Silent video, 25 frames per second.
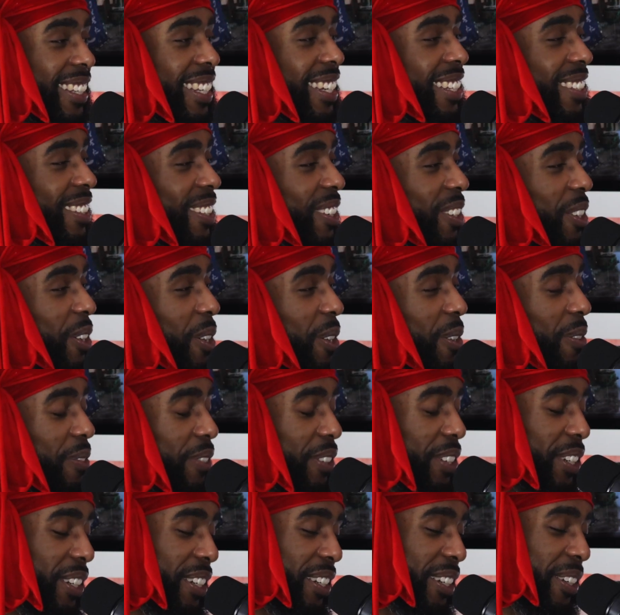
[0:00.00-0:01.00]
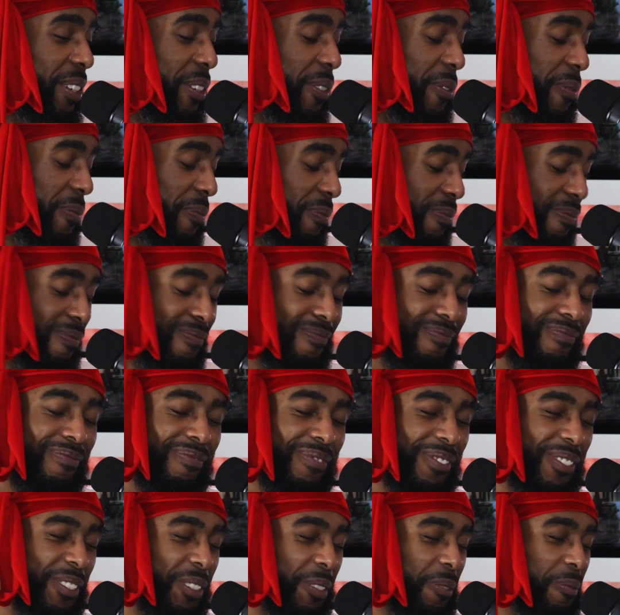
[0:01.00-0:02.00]
there's a lot of
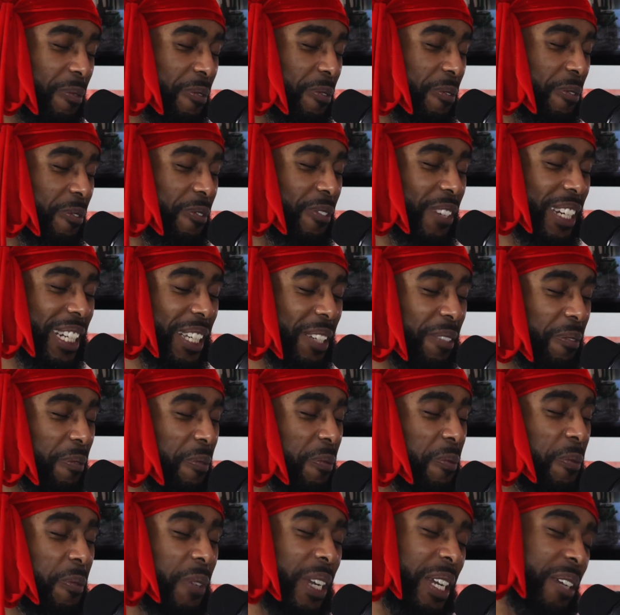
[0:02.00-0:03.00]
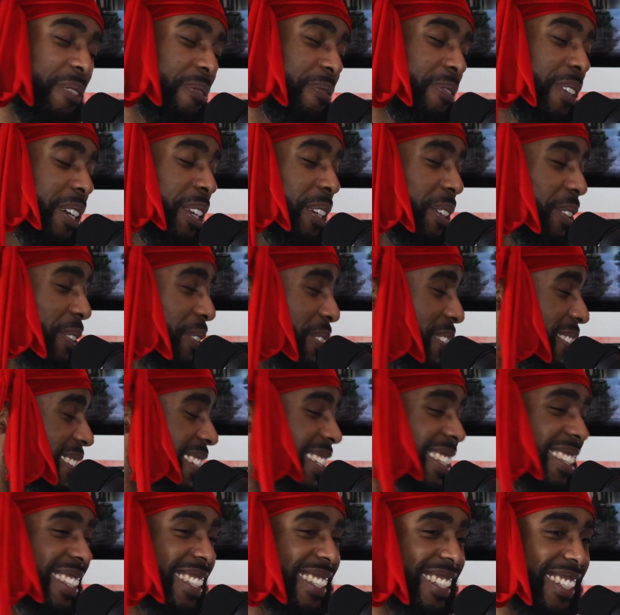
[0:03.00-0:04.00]
some really weird fellows
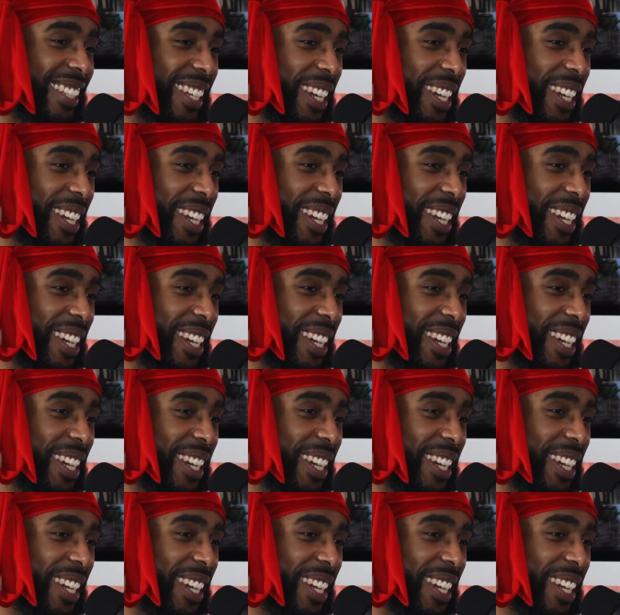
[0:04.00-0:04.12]
in this